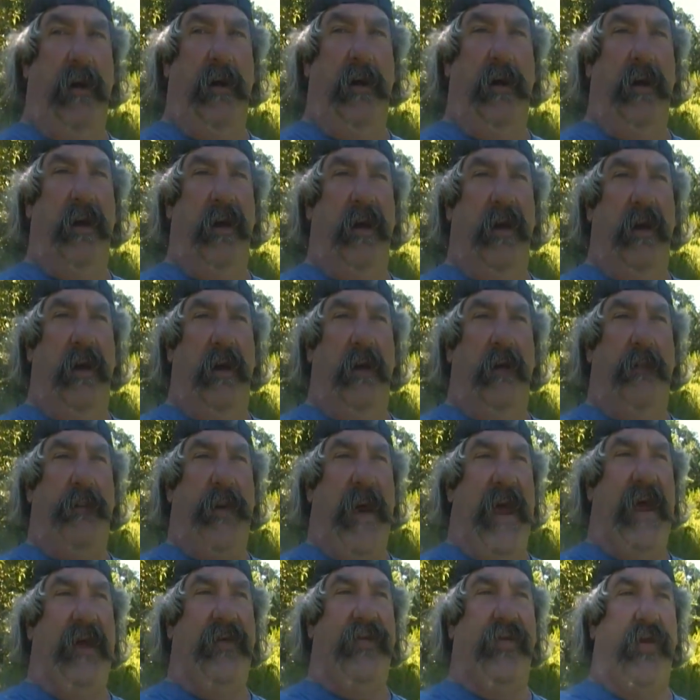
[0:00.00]
a
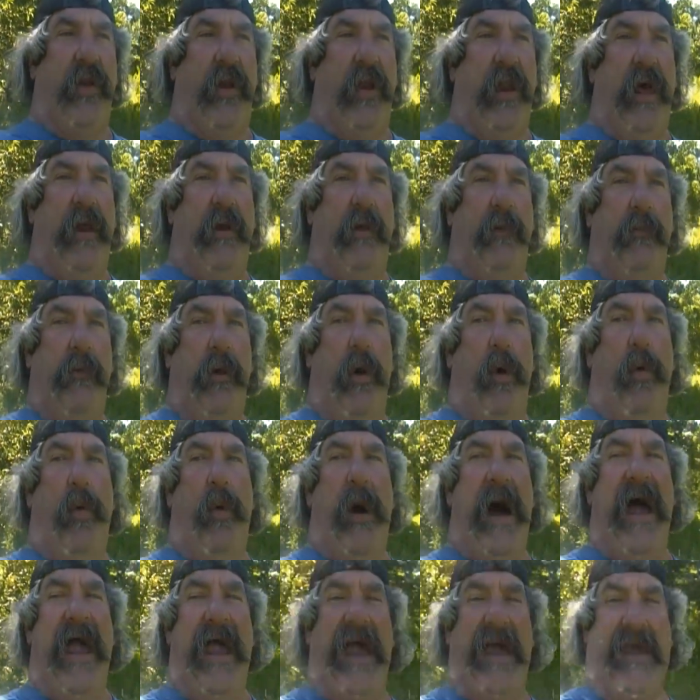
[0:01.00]
fax to let them
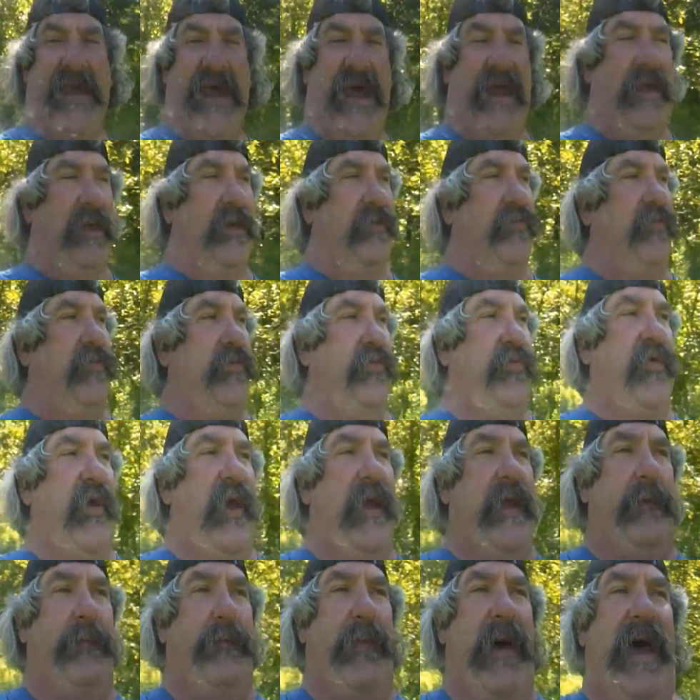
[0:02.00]
know why I got to
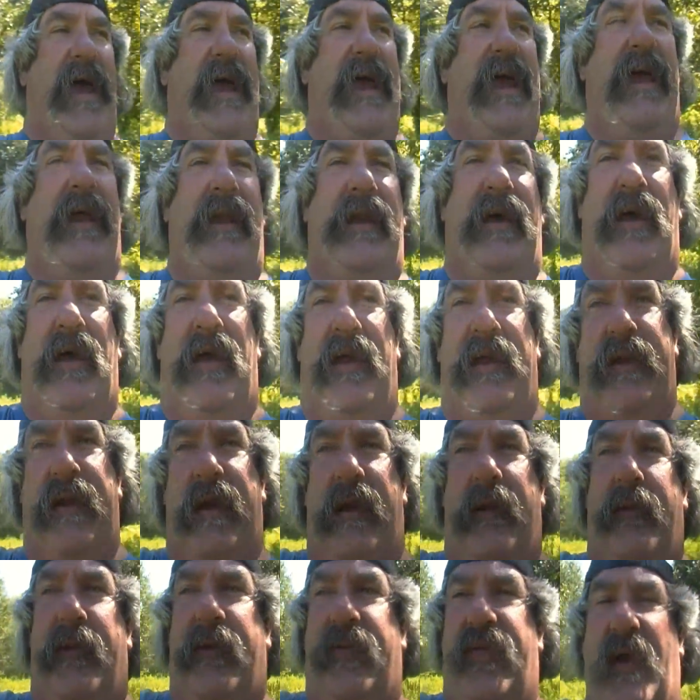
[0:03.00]
take Byetta
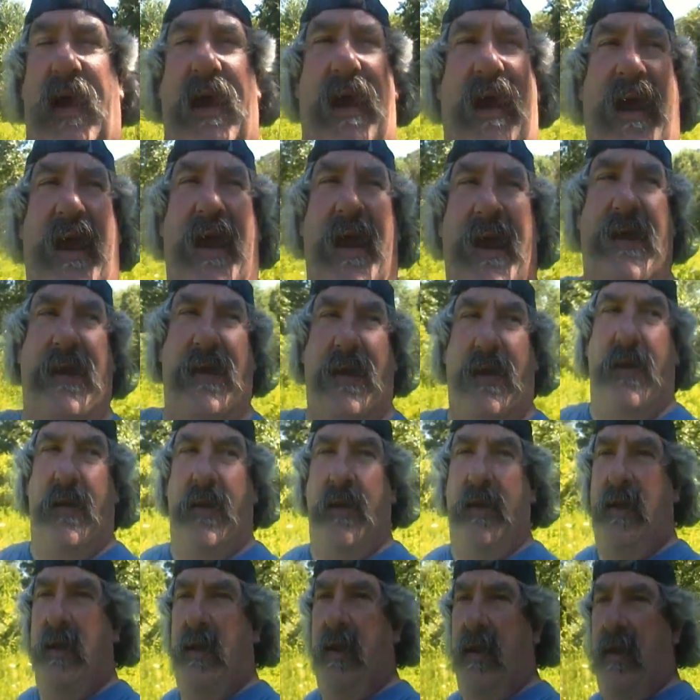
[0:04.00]
and everything
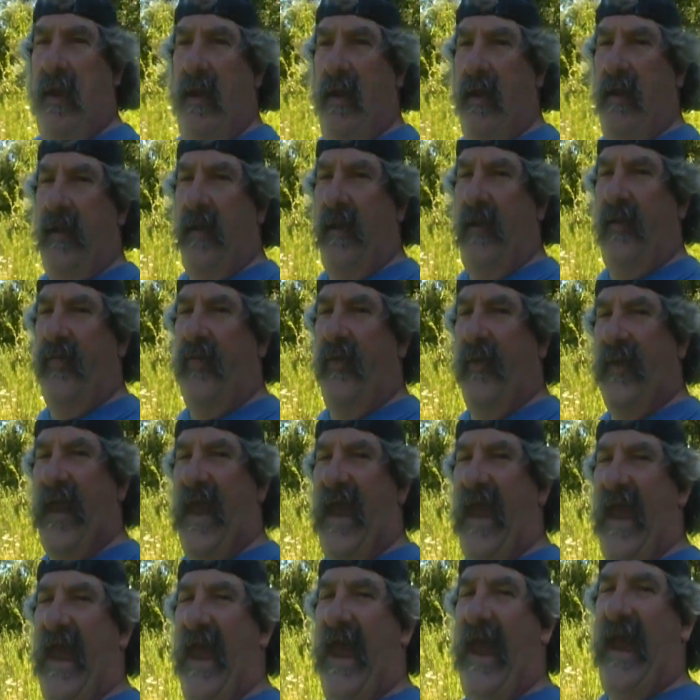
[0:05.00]
and this
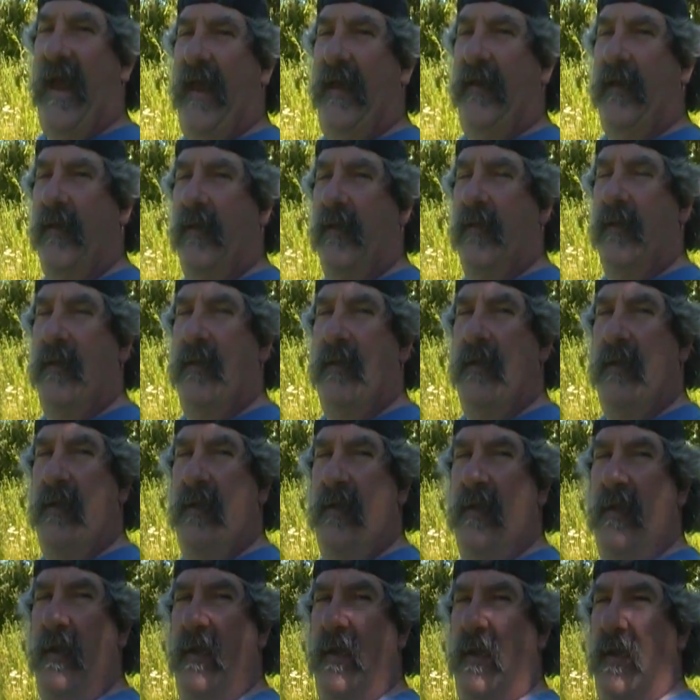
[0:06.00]
and that. And
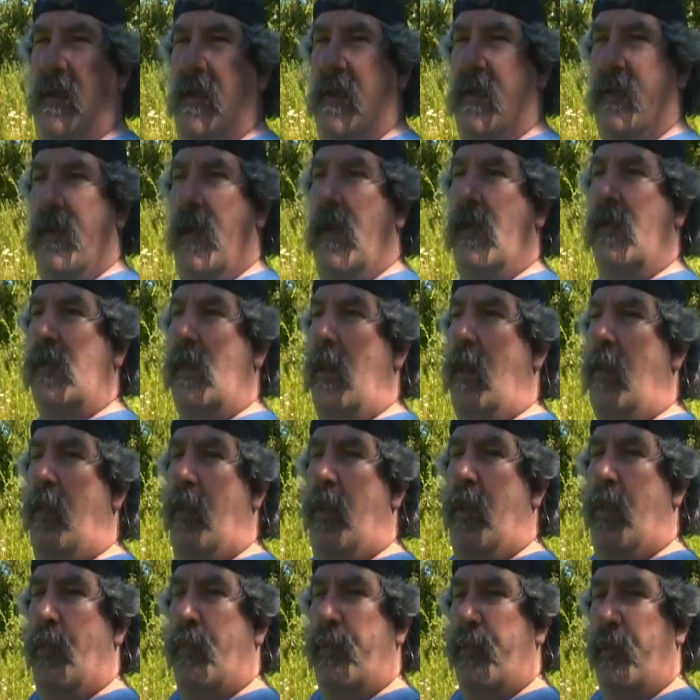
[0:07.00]
they'll
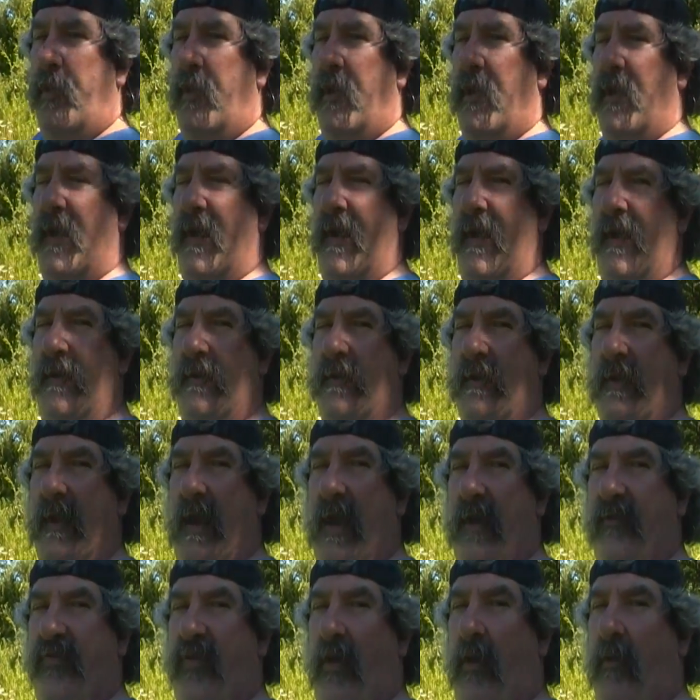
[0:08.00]
go over it.
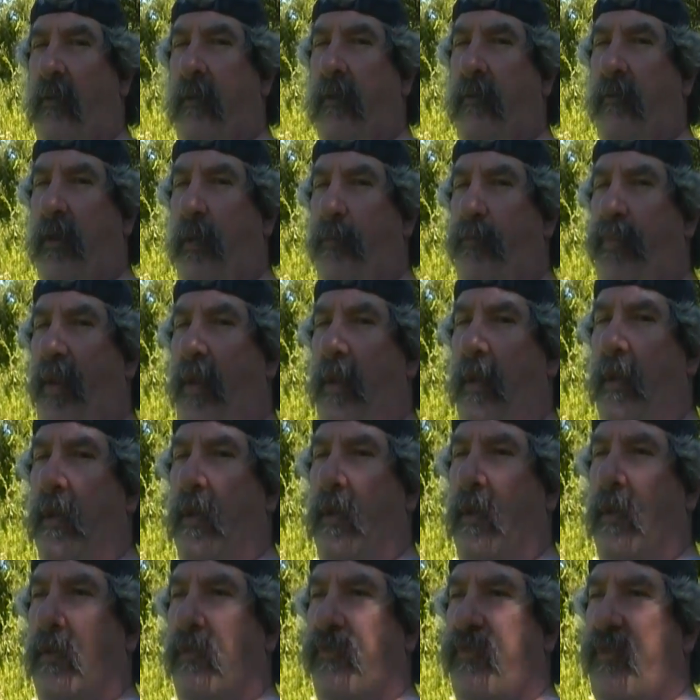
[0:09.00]
And I told them to
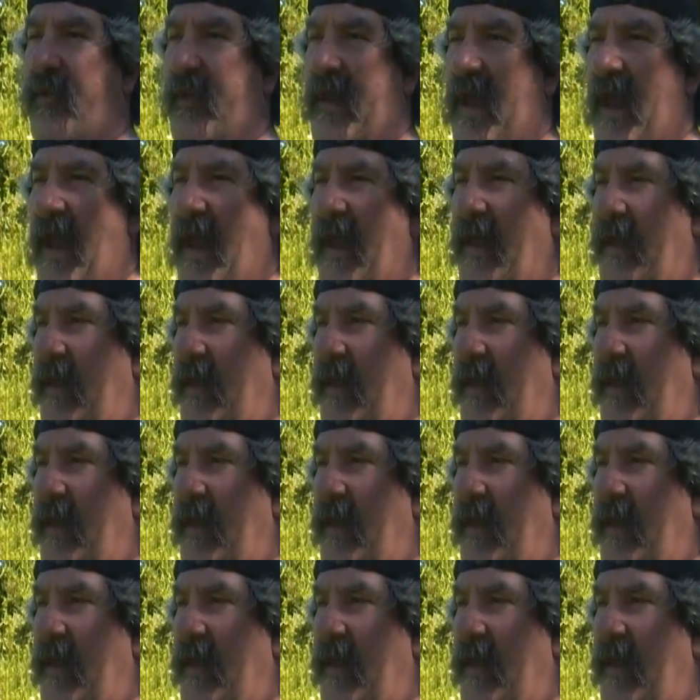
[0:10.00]
put urgent